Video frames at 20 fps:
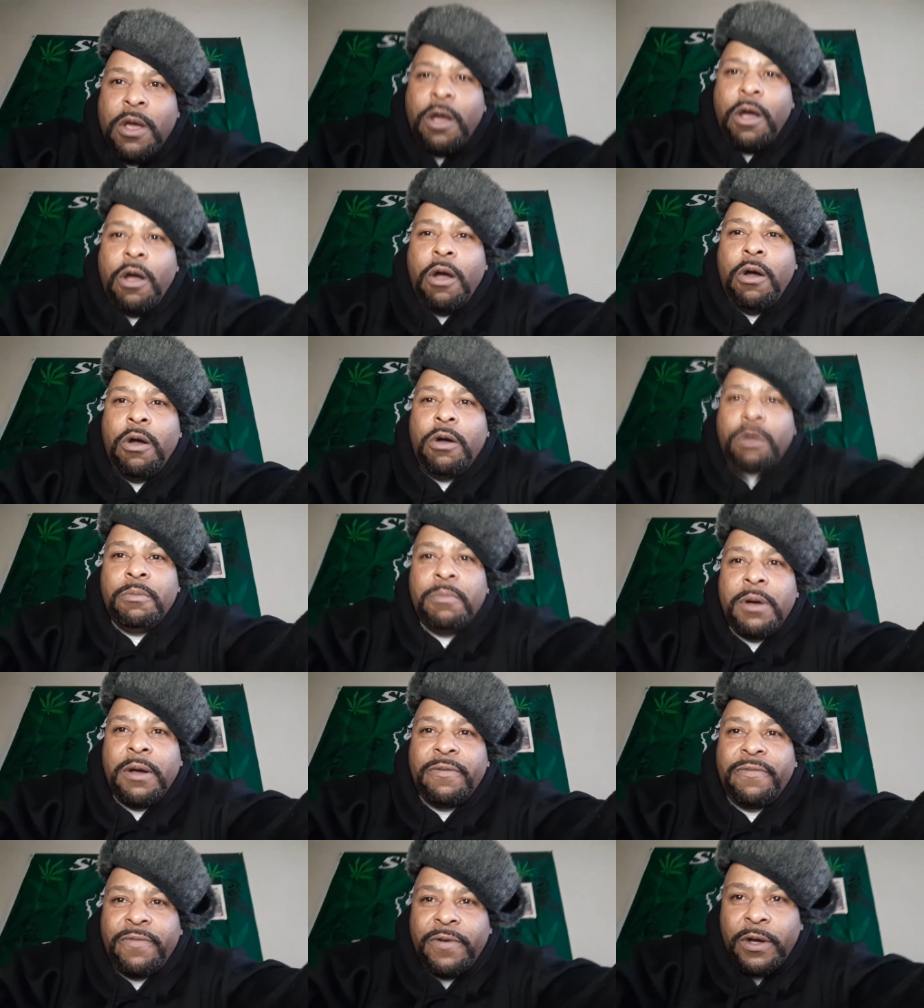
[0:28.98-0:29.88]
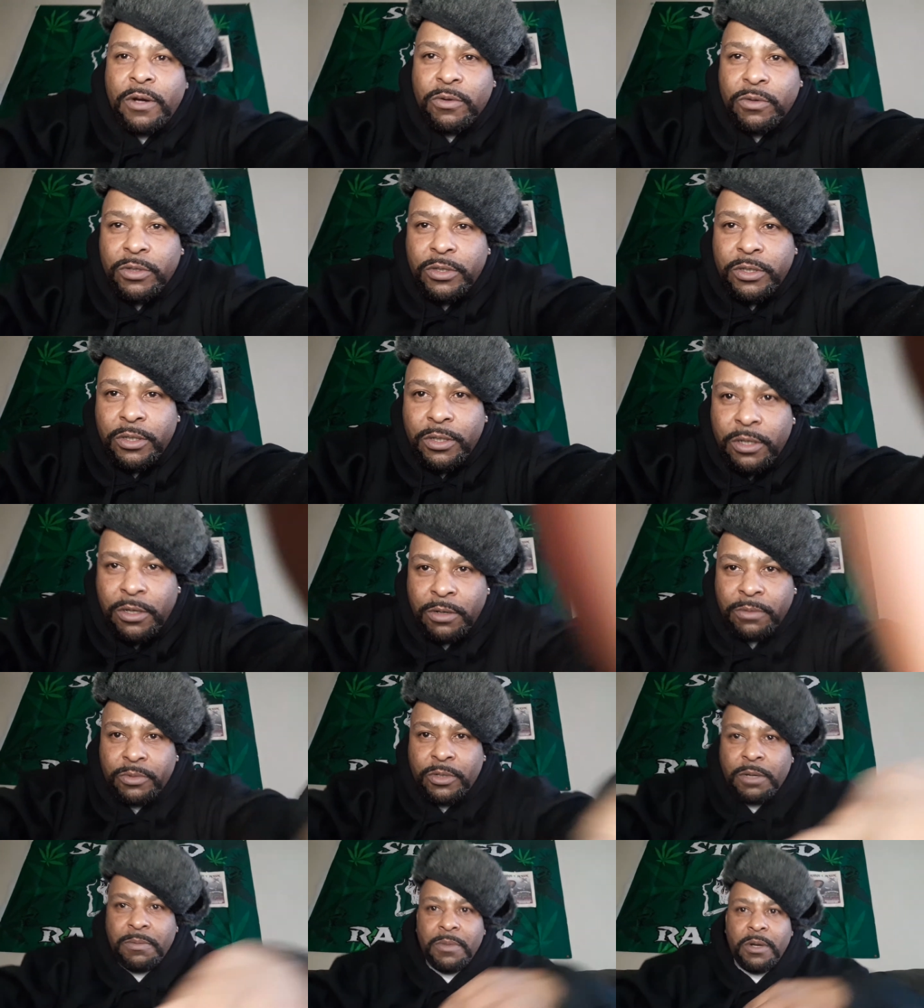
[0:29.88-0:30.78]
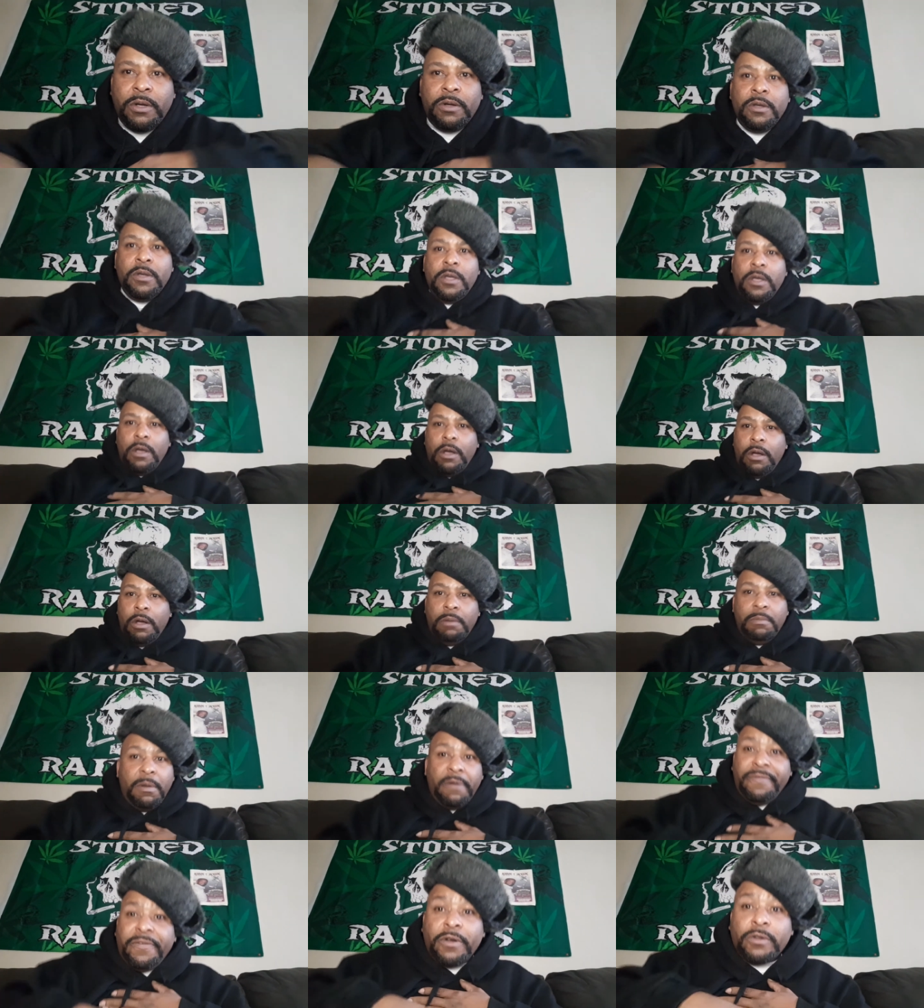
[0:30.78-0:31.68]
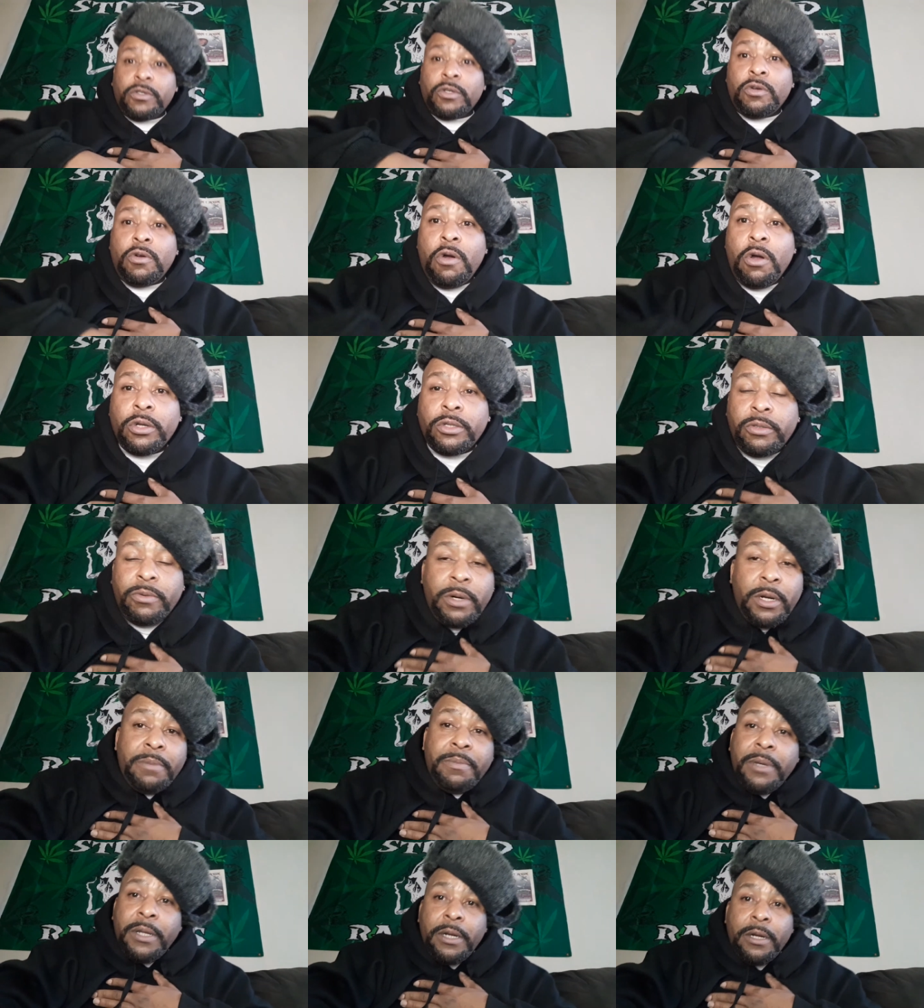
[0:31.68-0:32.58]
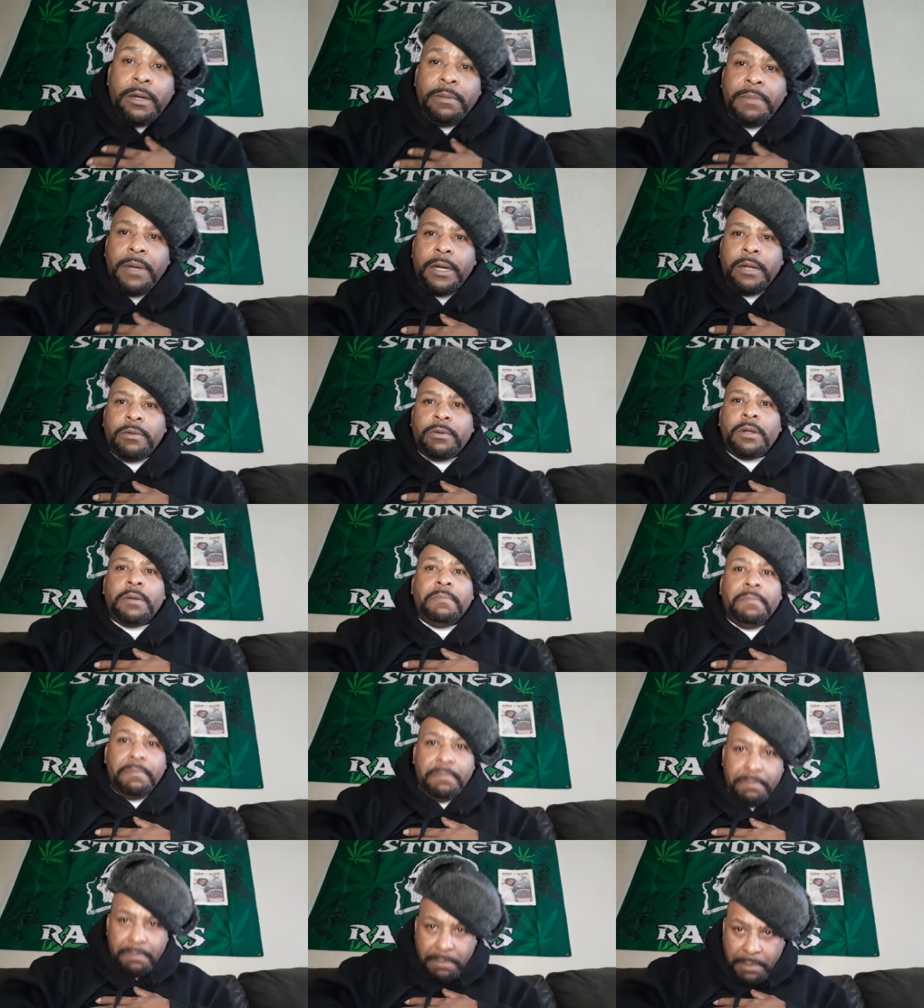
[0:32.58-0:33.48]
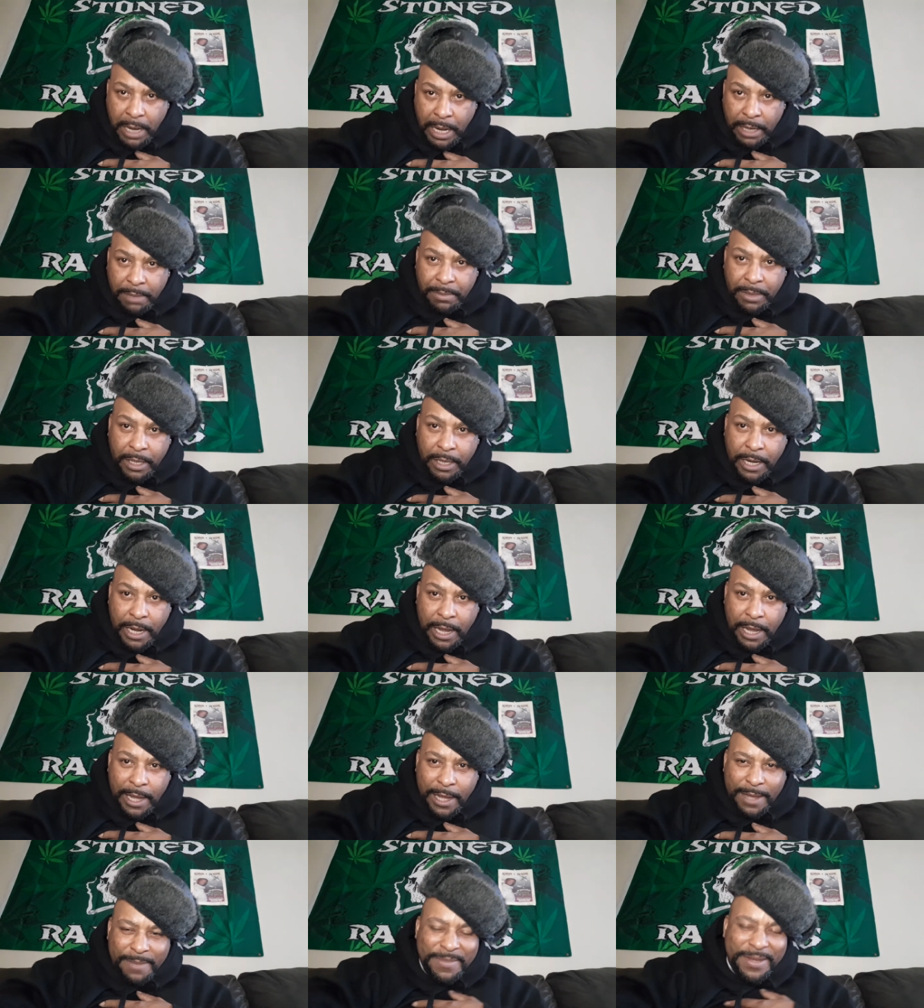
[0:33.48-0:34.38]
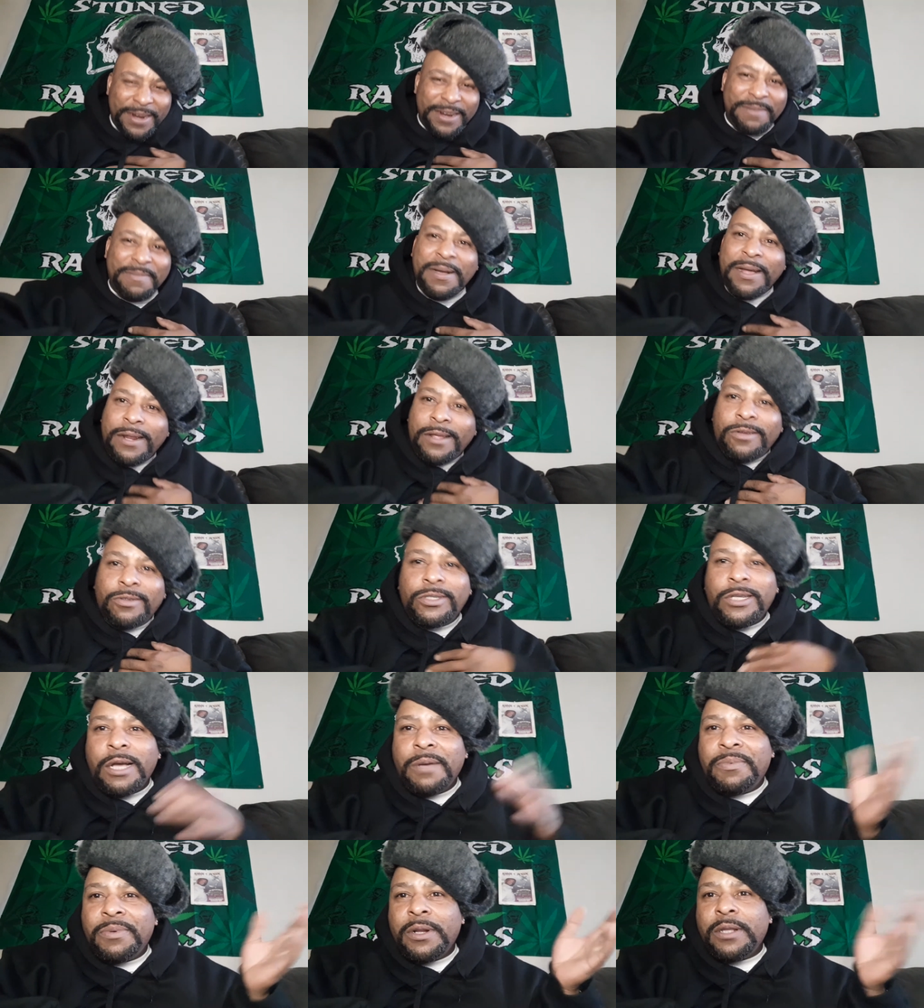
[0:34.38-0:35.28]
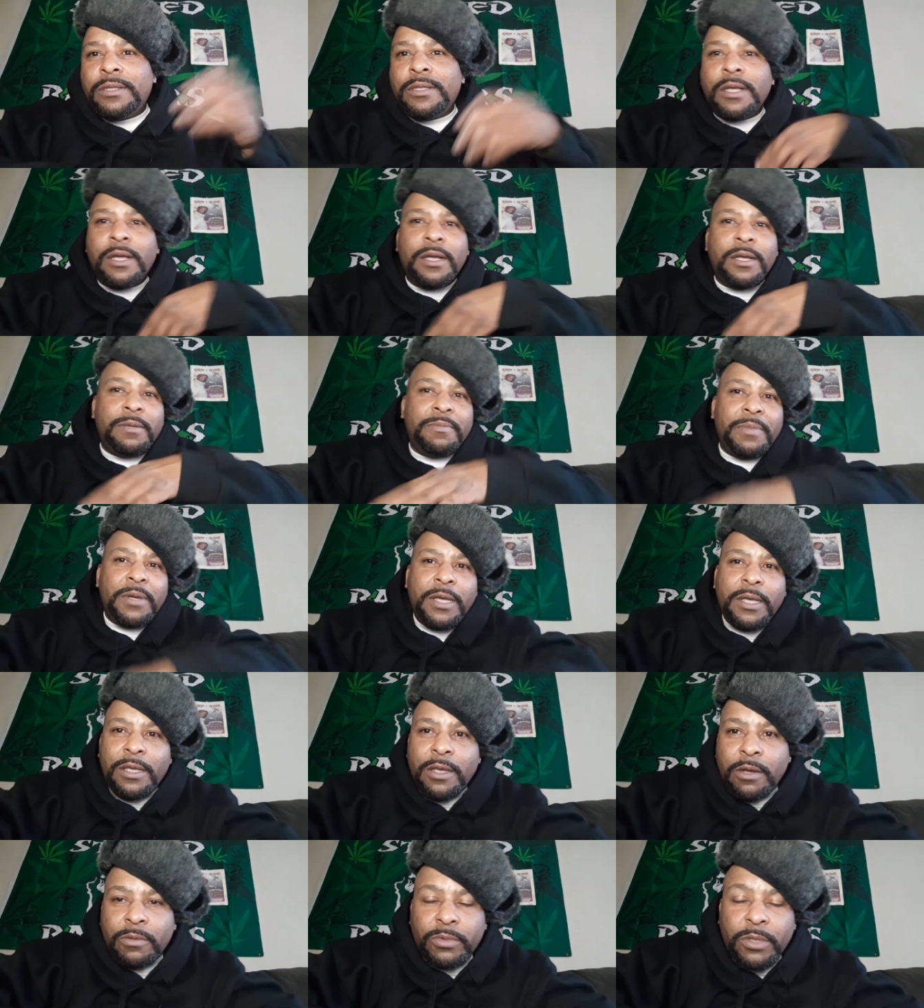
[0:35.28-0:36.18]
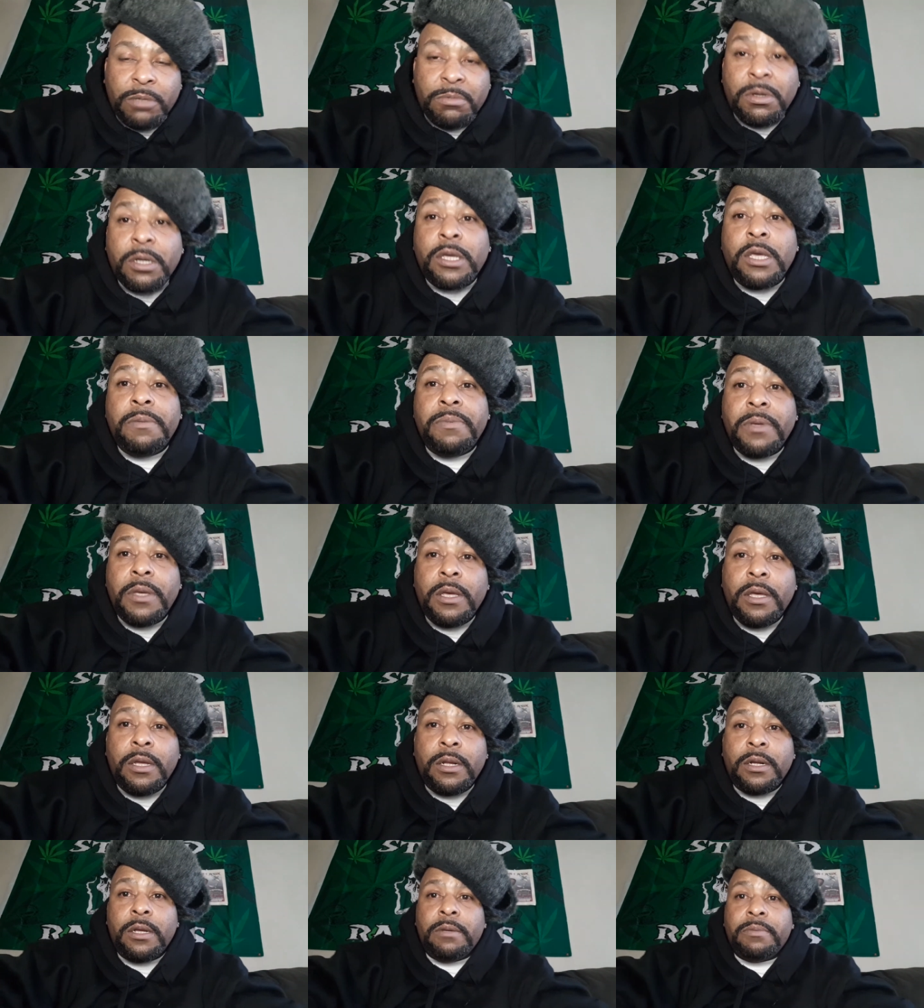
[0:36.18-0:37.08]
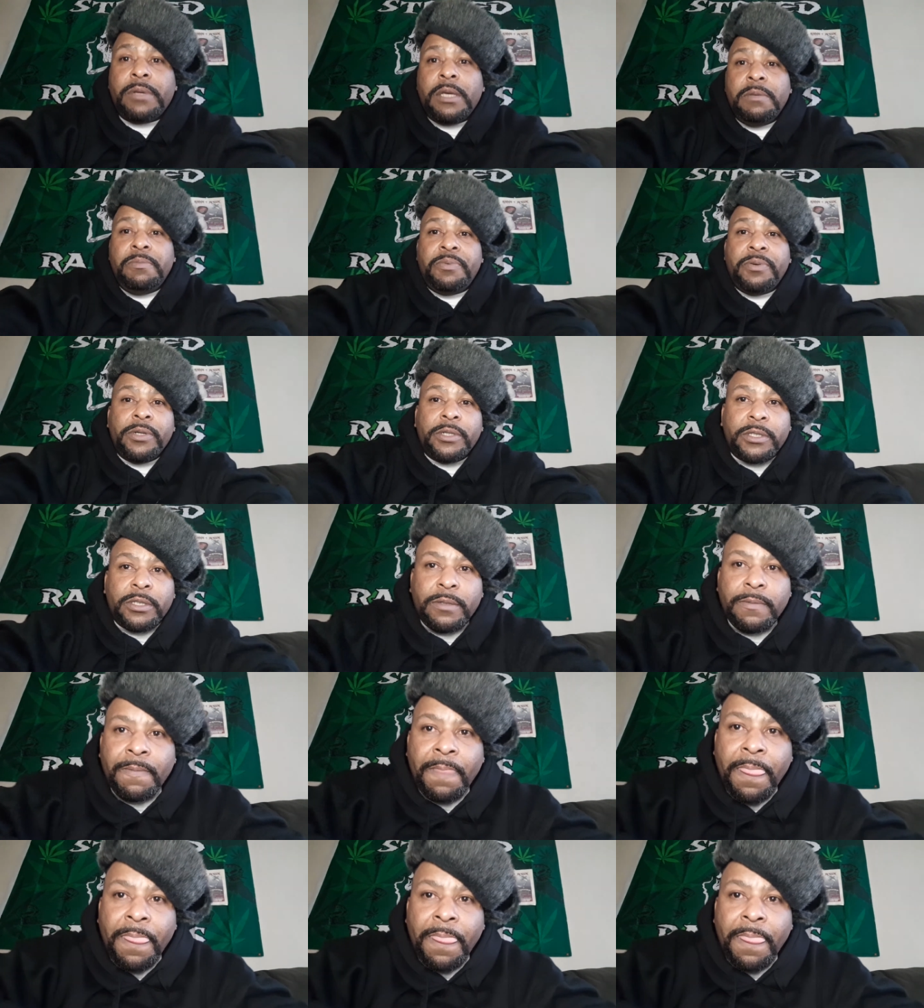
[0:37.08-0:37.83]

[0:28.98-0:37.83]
All my folks. You know what I'm talking about? all my folks incarcerated, man. Everybody on the bottom of the game, everybody on top of that thing, man. You know what I'm talking about? Keep your head up, keep pushing.